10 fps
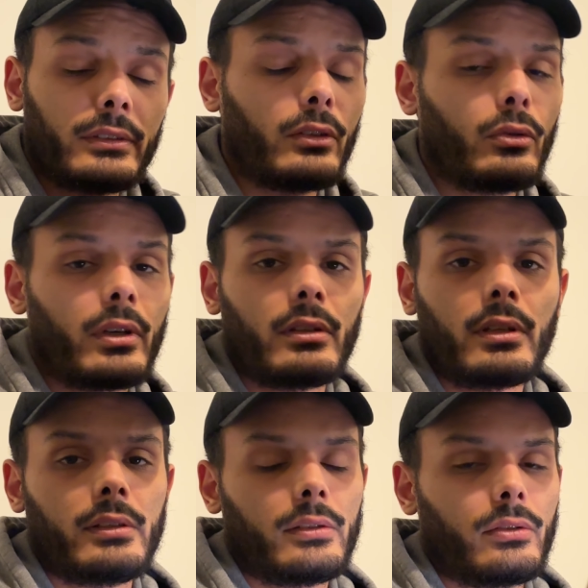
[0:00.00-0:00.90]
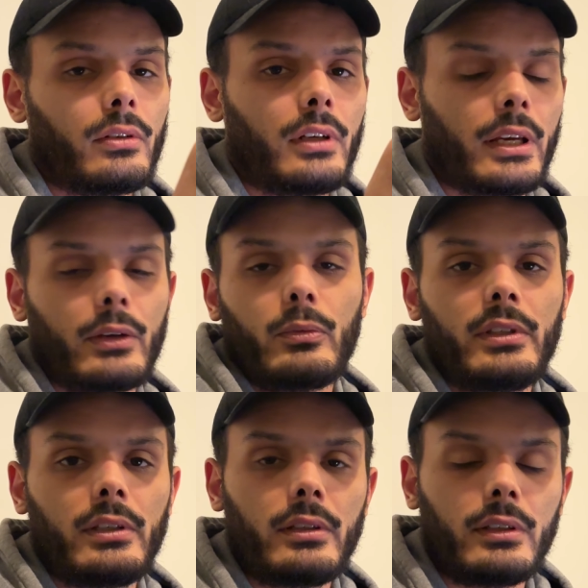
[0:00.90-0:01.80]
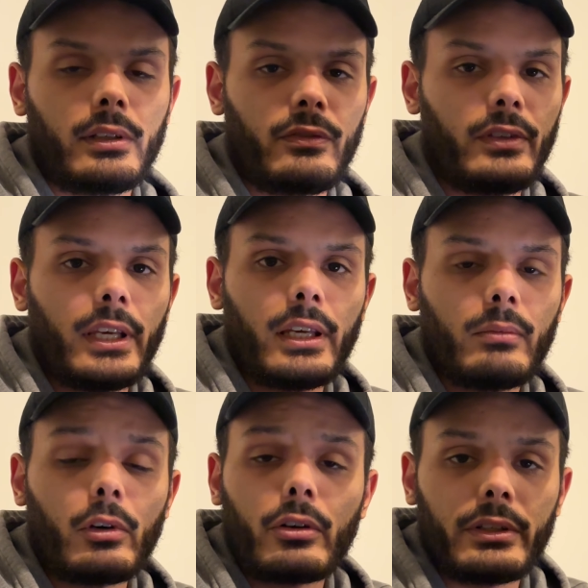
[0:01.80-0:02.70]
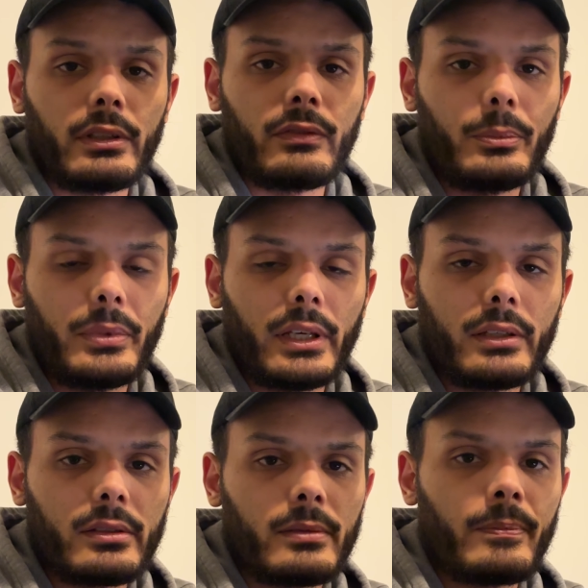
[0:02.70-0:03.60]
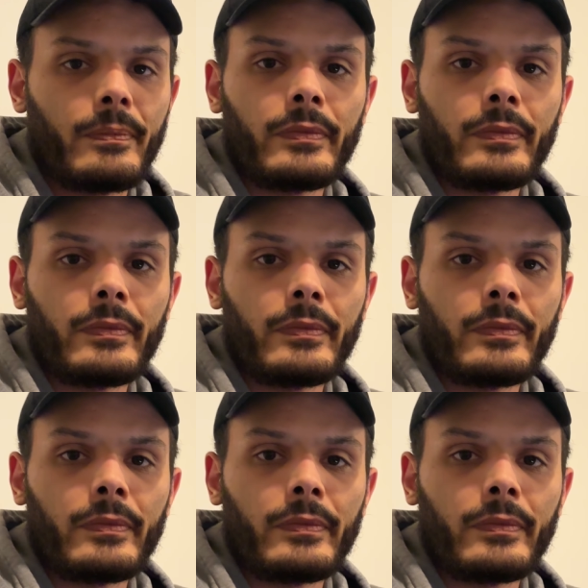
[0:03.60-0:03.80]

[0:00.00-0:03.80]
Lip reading: that you can install like we did in a VM or in a VPS.